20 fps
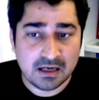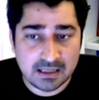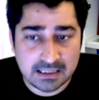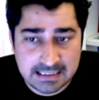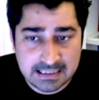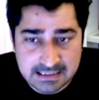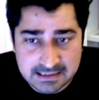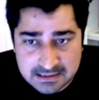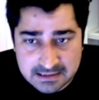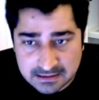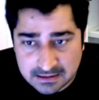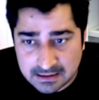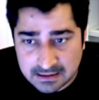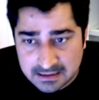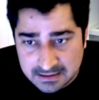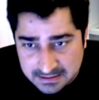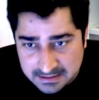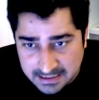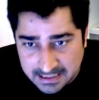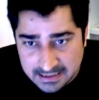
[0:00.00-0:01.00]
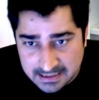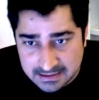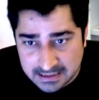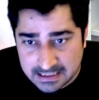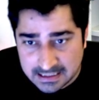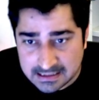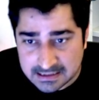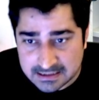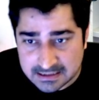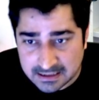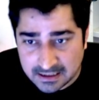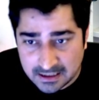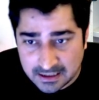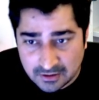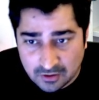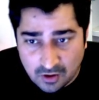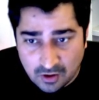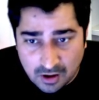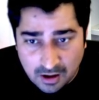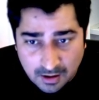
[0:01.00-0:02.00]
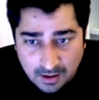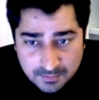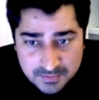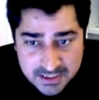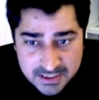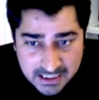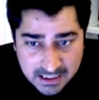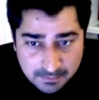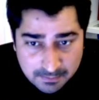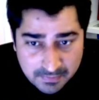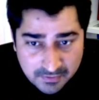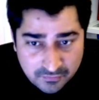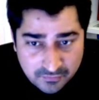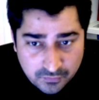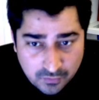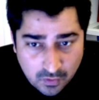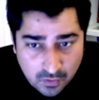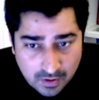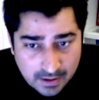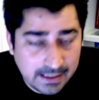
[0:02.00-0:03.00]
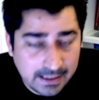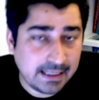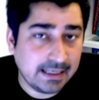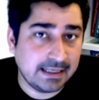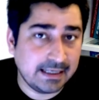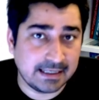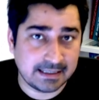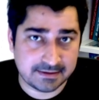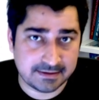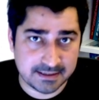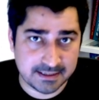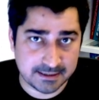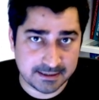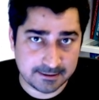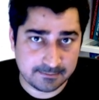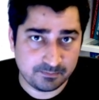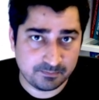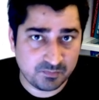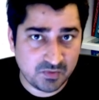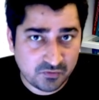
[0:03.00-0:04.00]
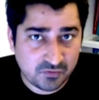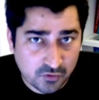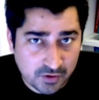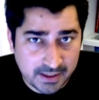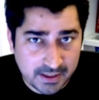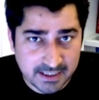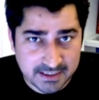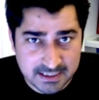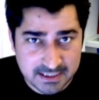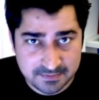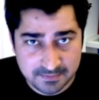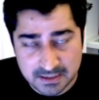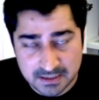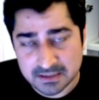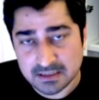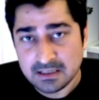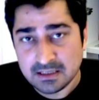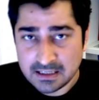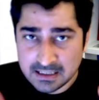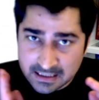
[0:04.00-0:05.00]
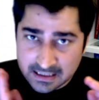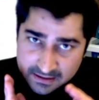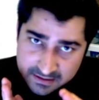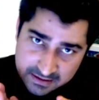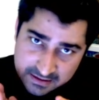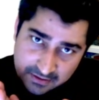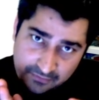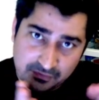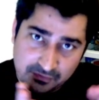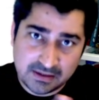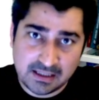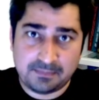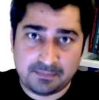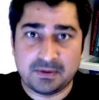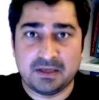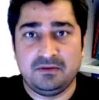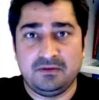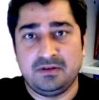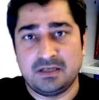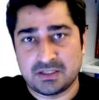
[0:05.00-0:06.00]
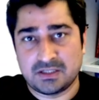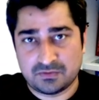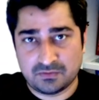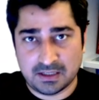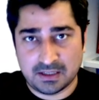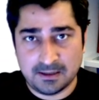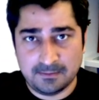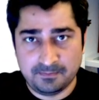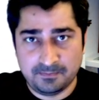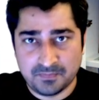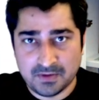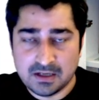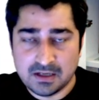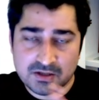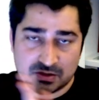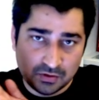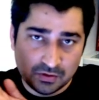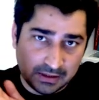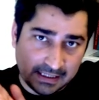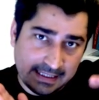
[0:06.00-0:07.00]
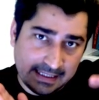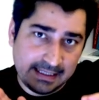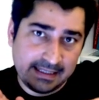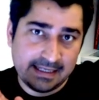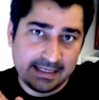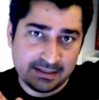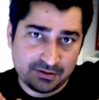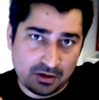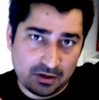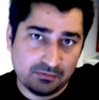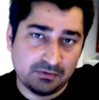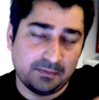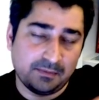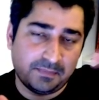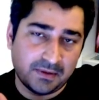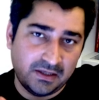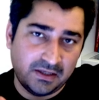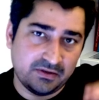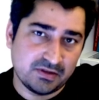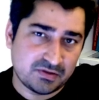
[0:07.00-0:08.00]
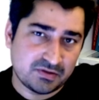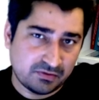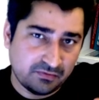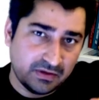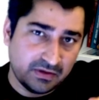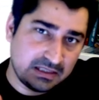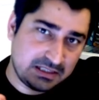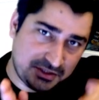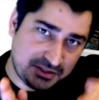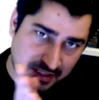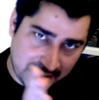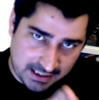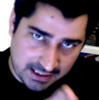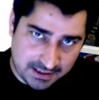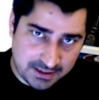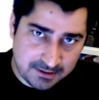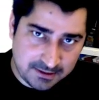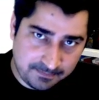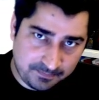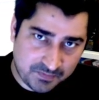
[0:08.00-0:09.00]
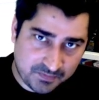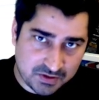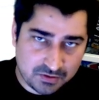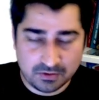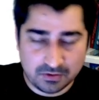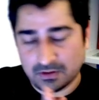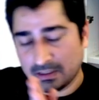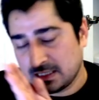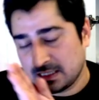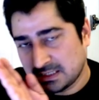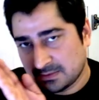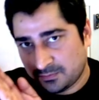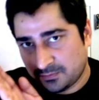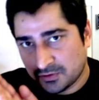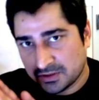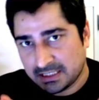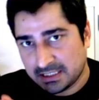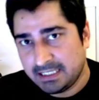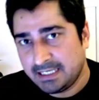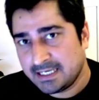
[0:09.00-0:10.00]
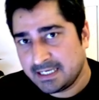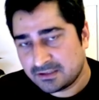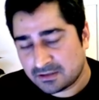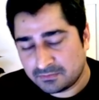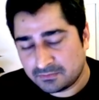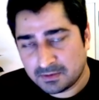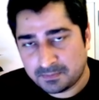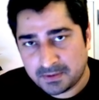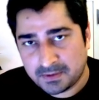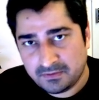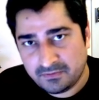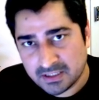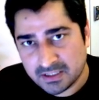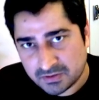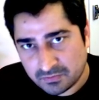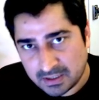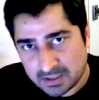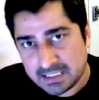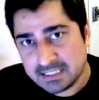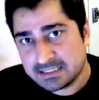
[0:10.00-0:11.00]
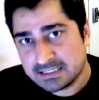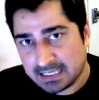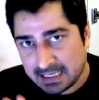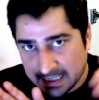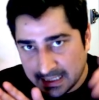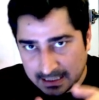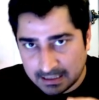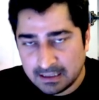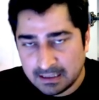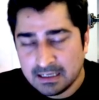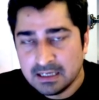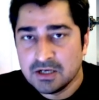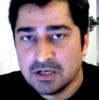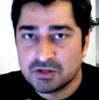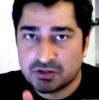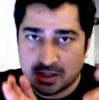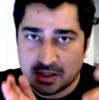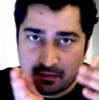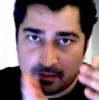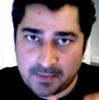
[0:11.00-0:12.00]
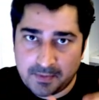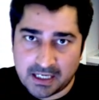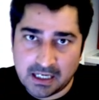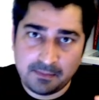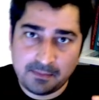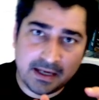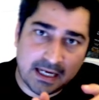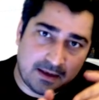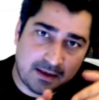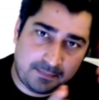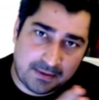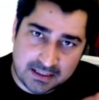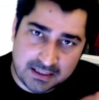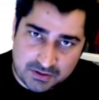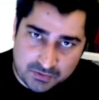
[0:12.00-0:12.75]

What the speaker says: insert says. Insert object before indexes. Before indexes means shift the previous one. So the index of the previous one will change. So let's suppose index of the previous one is n. So it will become n plus